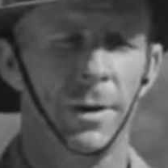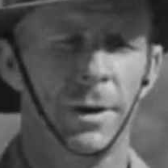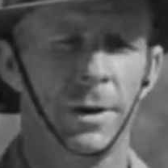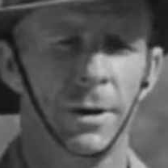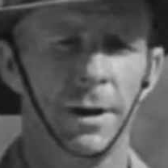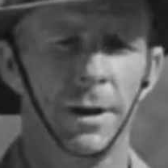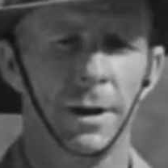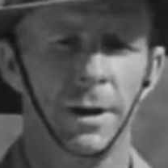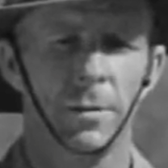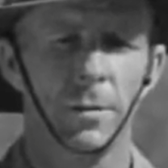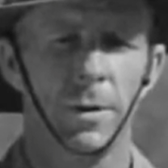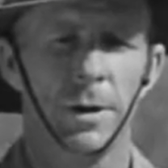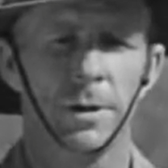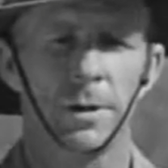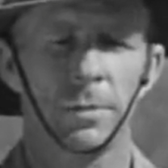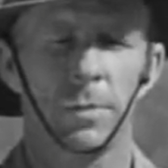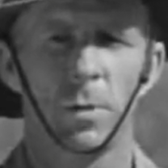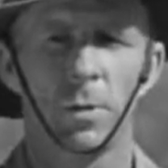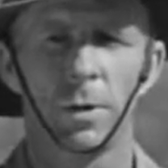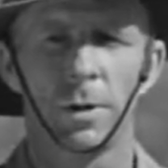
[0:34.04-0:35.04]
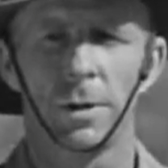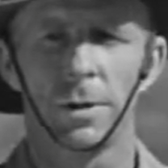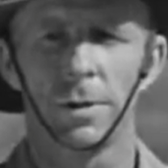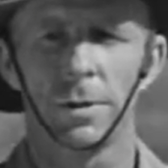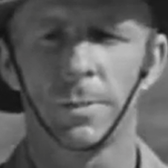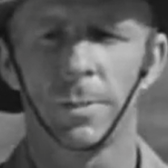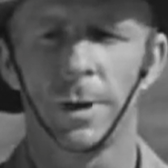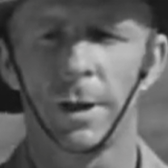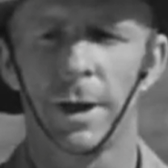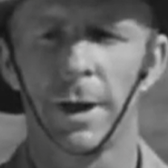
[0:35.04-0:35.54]
Admittedly, recent war
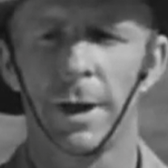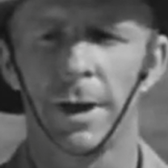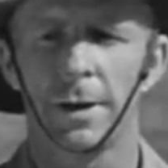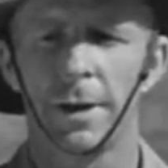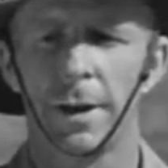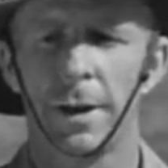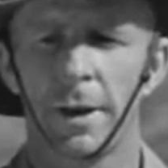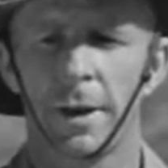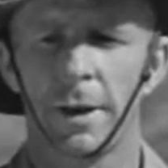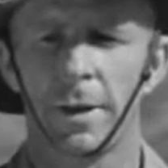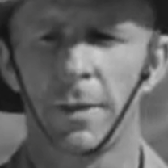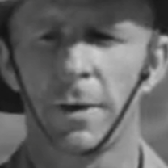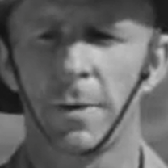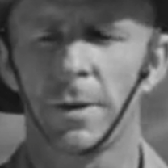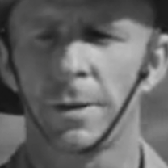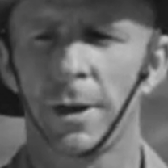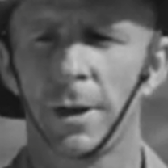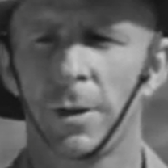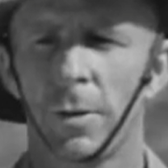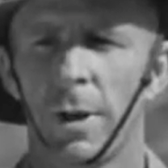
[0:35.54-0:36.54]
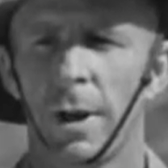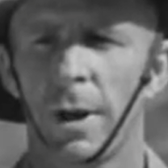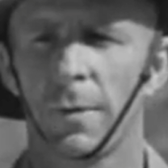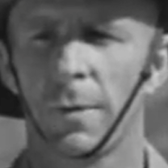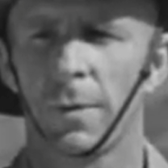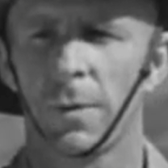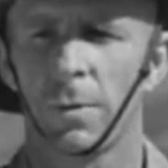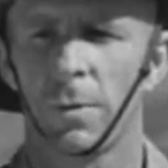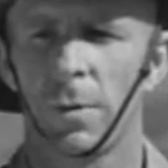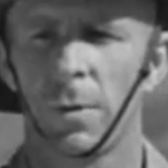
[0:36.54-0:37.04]
news has been heartening, and there is no
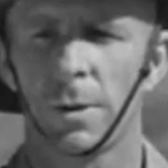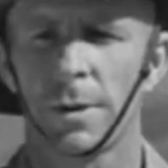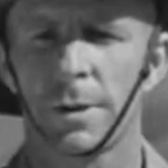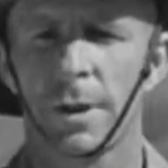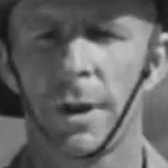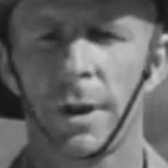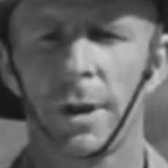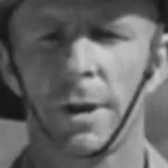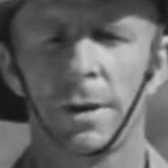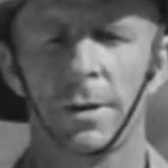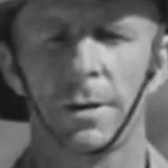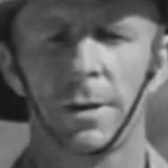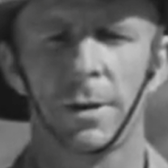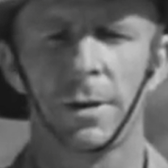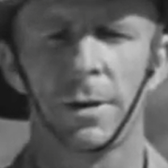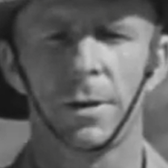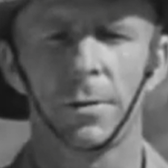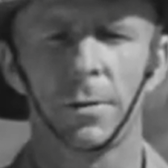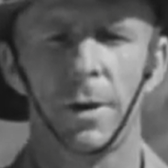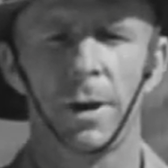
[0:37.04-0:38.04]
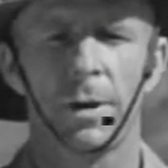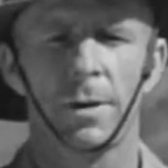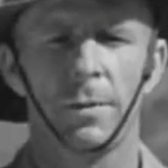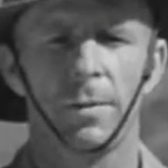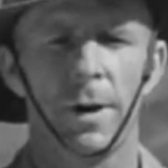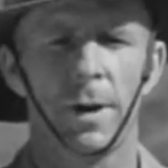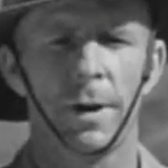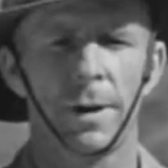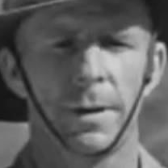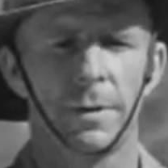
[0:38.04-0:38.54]
doubt that the war is taking a turn to our
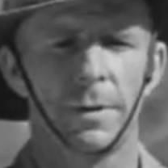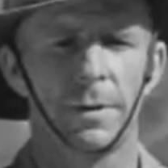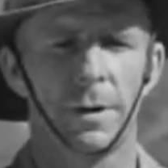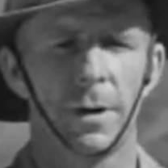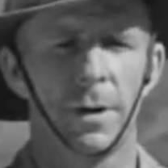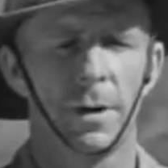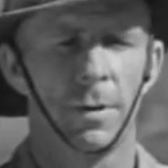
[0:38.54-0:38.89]
advantage.